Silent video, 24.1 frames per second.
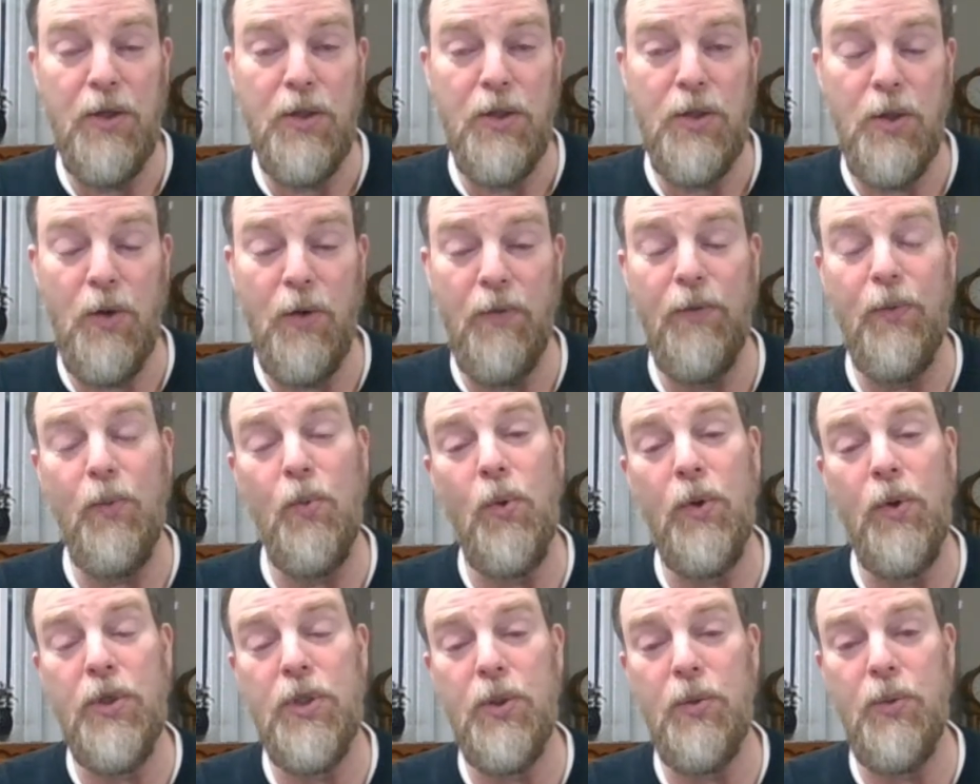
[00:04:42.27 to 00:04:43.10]
So
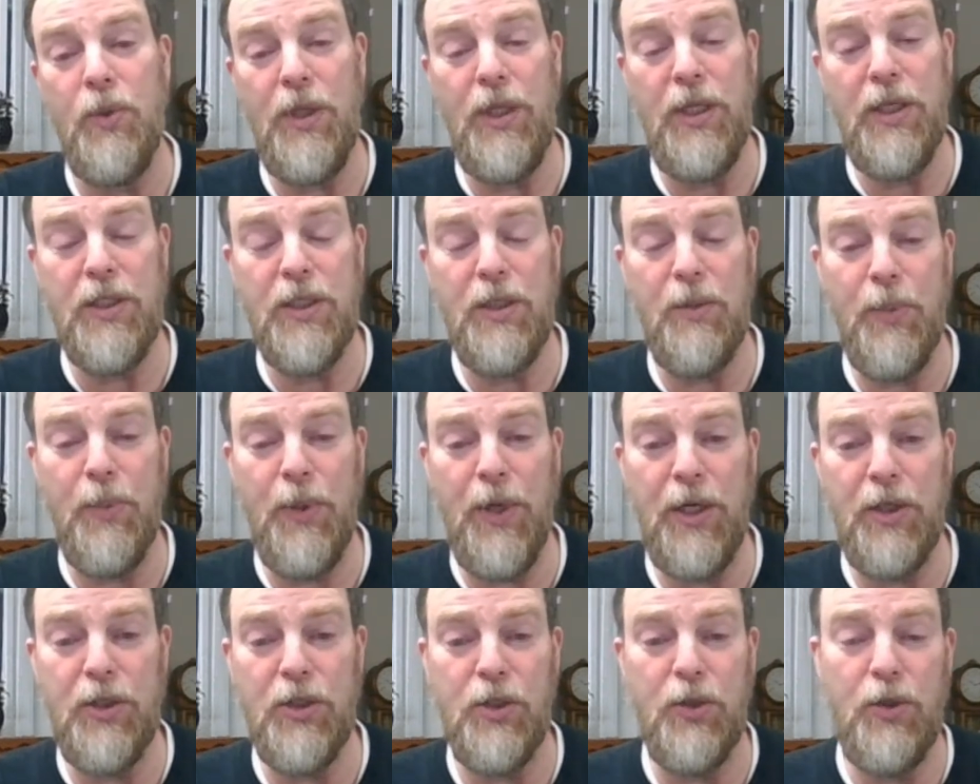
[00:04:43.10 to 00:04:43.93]
once you release the
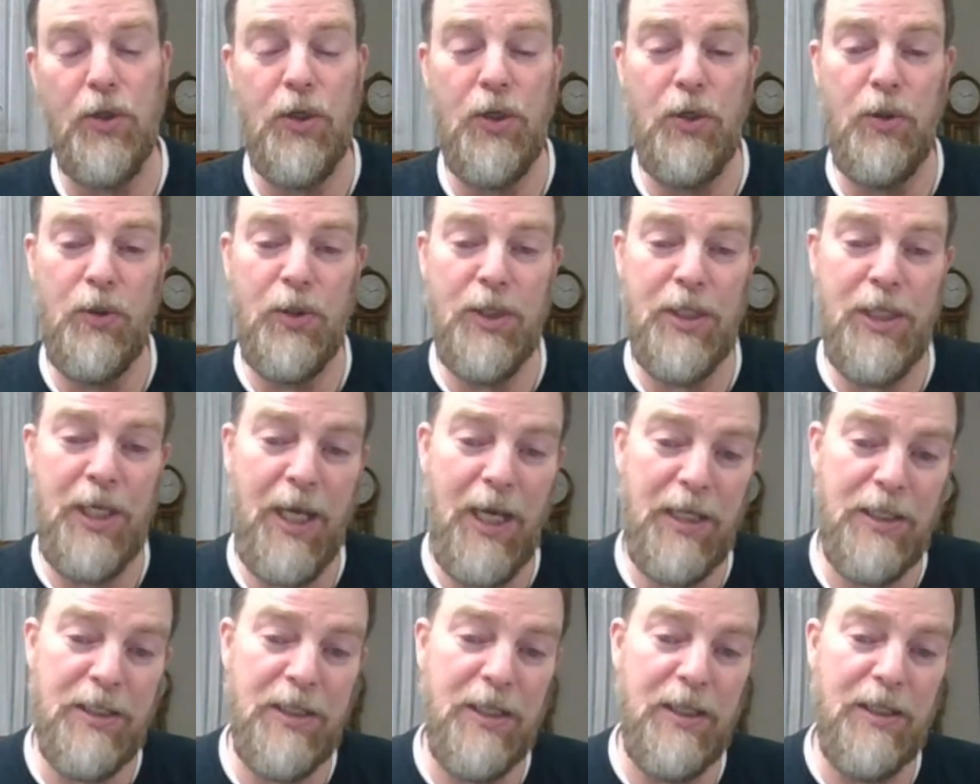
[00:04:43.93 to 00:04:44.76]
pressure, you
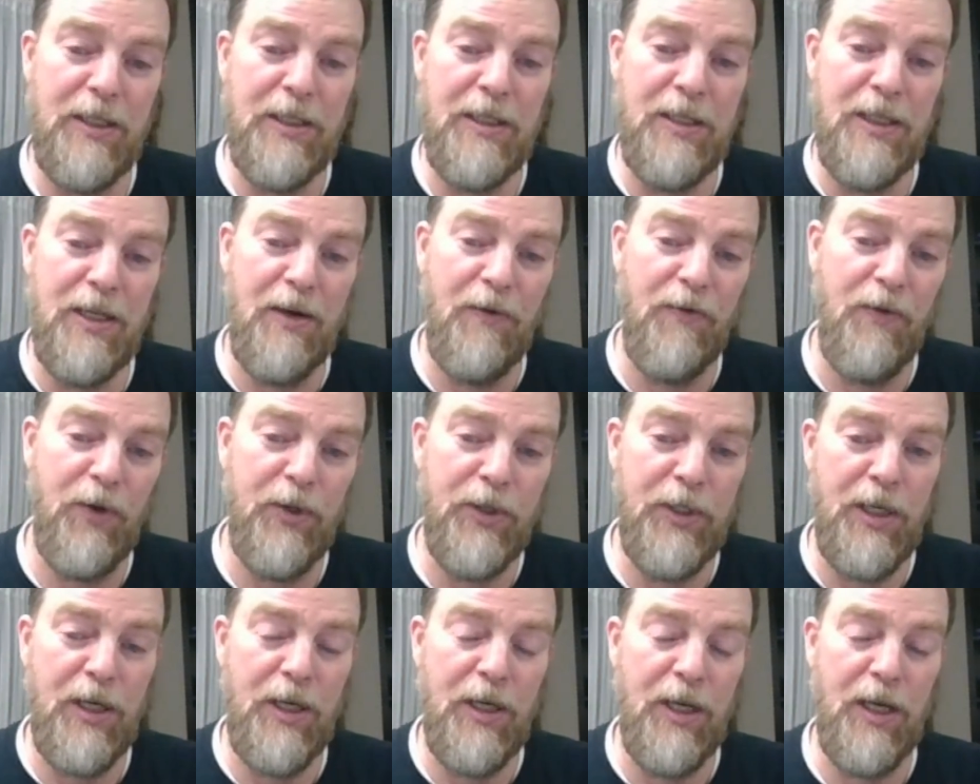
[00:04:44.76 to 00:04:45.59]
test it several
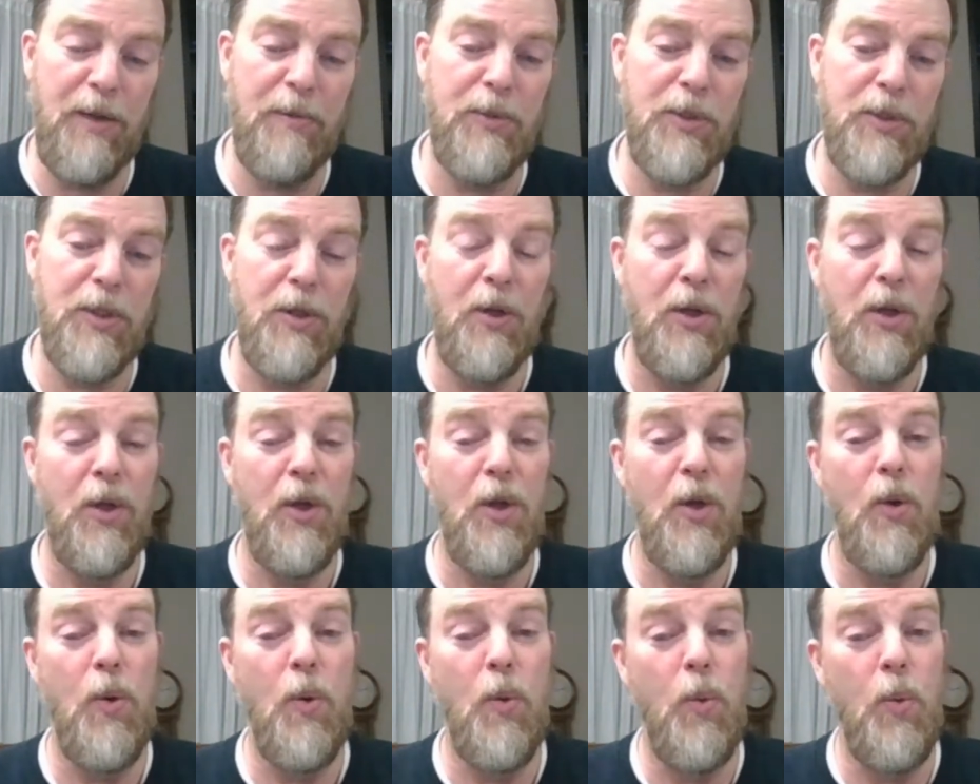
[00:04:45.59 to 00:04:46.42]
times,
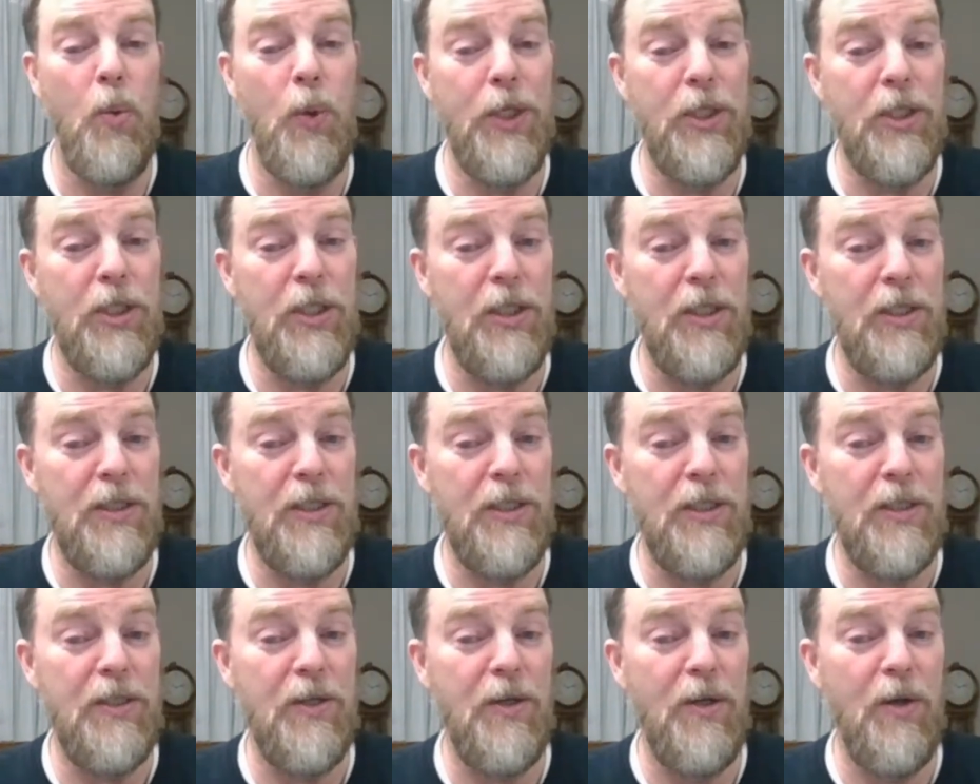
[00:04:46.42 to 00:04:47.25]
which
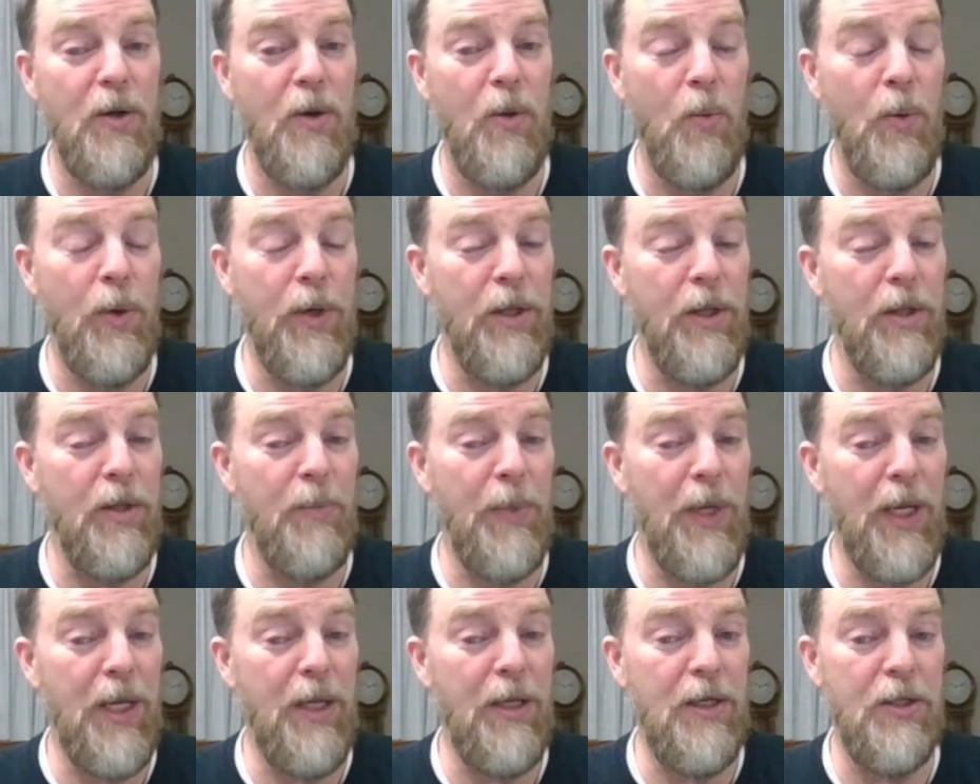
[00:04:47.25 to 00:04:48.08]
is one of the
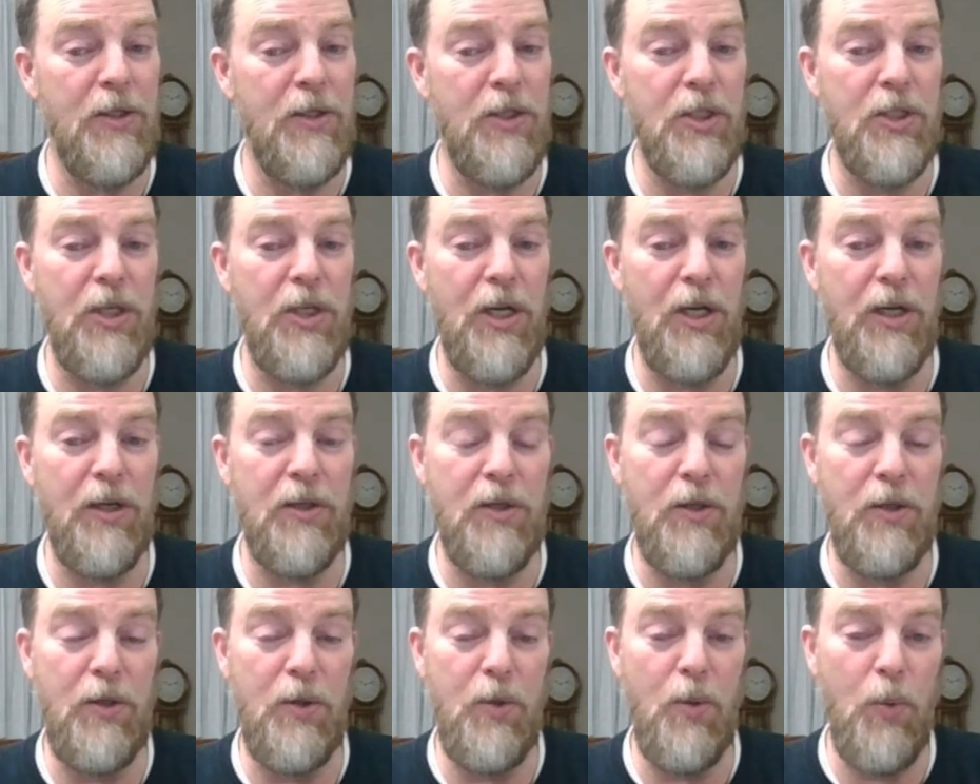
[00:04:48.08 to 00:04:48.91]
maintenance checks
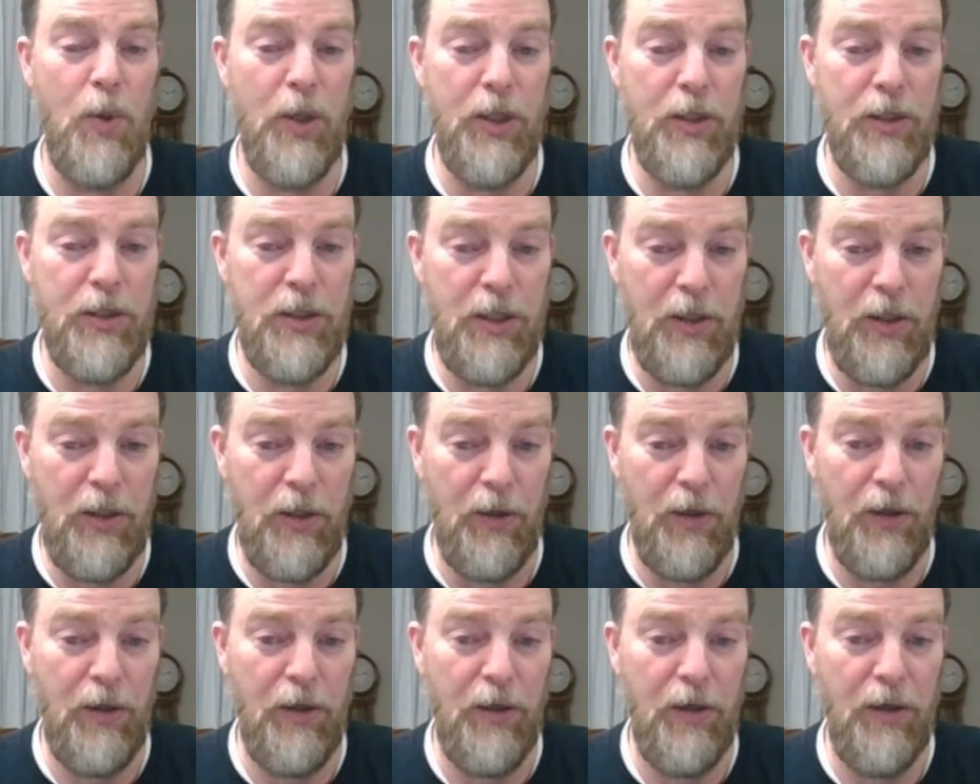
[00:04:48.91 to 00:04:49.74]
to do once a
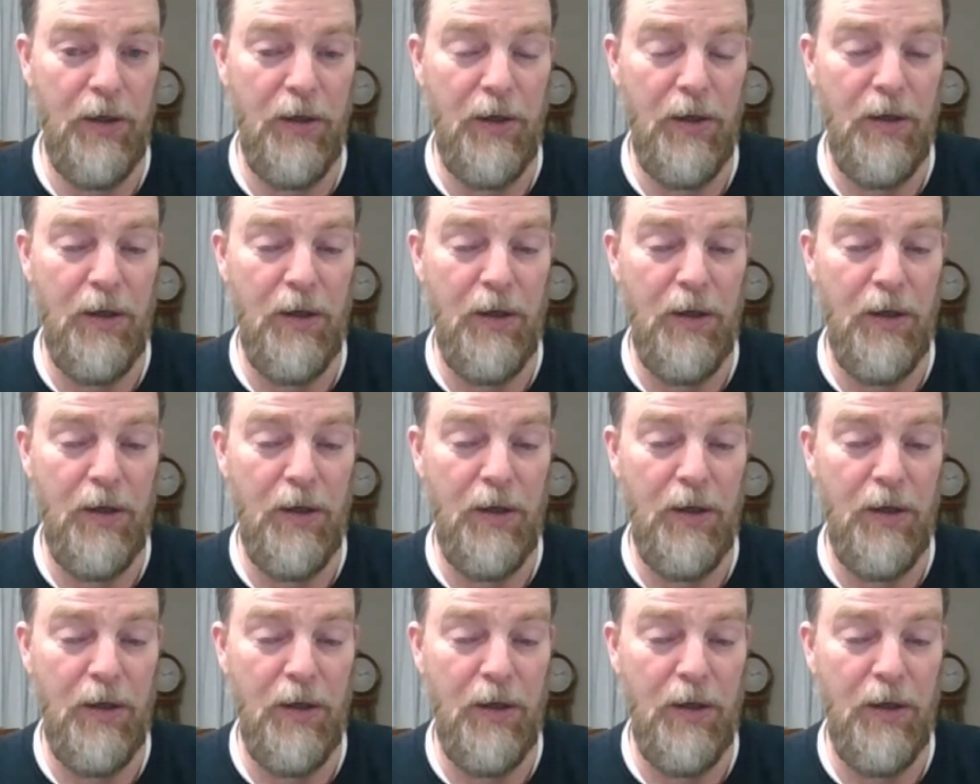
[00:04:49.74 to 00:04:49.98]
year.